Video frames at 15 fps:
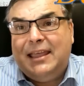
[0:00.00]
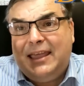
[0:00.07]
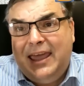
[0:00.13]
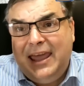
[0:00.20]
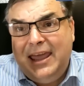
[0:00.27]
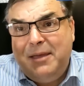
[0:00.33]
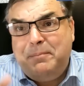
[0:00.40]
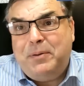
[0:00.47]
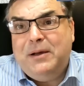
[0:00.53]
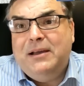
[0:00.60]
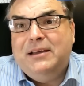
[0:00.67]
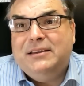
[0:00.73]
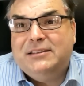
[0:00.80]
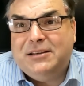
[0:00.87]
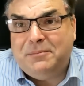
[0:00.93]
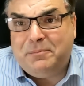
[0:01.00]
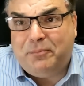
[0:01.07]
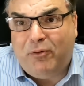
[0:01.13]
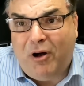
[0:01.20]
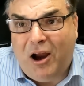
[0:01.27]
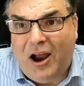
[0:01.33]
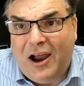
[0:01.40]
Keep some
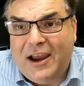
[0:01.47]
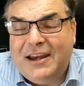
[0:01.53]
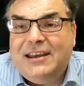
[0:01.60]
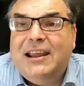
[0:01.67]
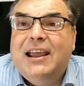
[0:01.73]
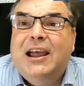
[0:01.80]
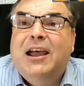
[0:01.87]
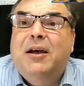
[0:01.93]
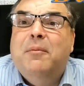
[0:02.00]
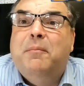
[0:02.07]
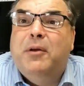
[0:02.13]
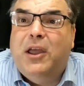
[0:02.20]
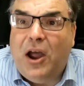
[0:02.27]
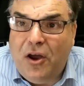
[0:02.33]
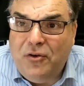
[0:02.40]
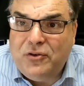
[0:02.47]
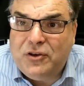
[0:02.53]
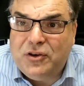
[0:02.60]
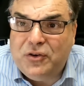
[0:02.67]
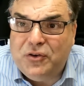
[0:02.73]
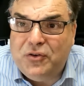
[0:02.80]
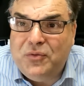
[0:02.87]
pride. Go
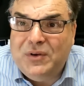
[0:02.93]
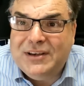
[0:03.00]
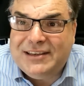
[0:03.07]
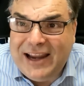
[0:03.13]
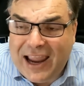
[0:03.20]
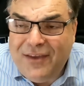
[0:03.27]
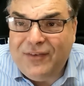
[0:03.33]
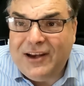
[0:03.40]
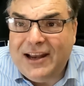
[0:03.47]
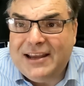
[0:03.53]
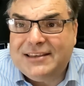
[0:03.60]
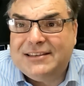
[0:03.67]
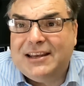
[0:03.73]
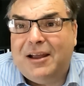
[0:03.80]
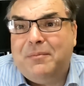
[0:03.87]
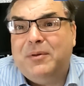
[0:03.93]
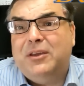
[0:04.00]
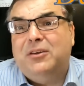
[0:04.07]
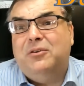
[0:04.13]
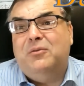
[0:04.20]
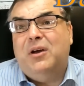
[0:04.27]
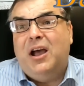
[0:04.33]
to David
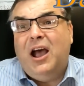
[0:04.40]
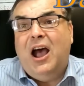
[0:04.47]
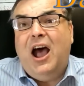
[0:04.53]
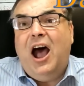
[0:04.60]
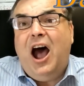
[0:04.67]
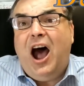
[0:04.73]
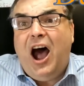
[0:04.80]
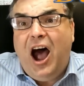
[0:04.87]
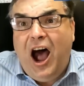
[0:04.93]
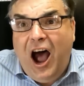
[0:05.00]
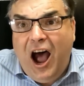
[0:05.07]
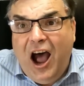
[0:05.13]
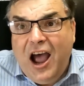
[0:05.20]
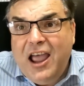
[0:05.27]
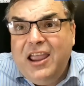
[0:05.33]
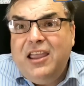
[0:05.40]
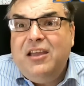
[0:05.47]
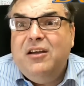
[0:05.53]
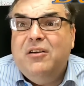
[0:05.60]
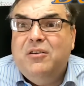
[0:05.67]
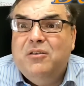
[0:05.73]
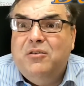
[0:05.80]
SW. I
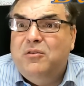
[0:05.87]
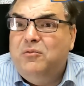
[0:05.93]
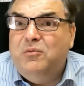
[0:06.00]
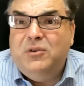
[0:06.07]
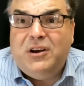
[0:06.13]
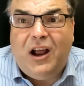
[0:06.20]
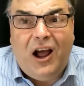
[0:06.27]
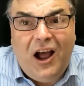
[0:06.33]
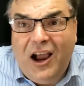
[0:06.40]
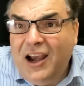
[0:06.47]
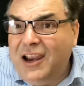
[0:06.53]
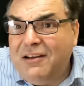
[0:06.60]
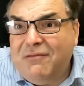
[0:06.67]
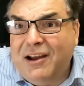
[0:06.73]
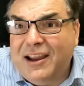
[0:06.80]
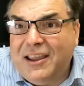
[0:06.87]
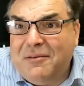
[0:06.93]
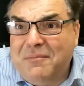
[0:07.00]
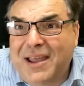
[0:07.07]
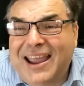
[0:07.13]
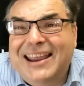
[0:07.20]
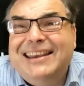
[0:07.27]
would highly
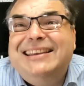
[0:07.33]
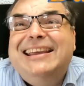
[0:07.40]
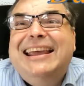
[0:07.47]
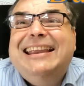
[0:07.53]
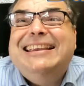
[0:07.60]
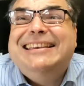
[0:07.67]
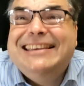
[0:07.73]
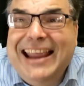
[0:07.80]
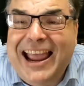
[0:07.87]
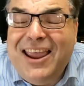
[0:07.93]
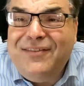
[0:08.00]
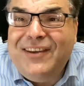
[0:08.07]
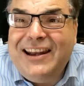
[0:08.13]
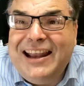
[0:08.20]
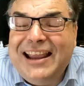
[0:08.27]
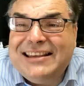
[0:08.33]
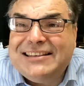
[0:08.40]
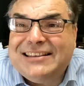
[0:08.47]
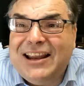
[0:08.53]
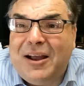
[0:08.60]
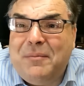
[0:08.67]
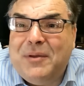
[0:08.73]
recommend David
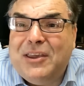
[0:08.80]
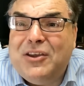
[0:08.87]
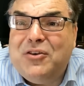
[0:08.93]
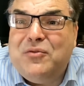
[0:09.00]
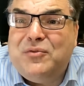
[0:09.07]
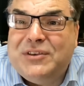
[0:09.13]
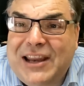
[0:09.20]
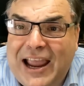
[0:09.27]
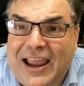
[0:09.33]
SW.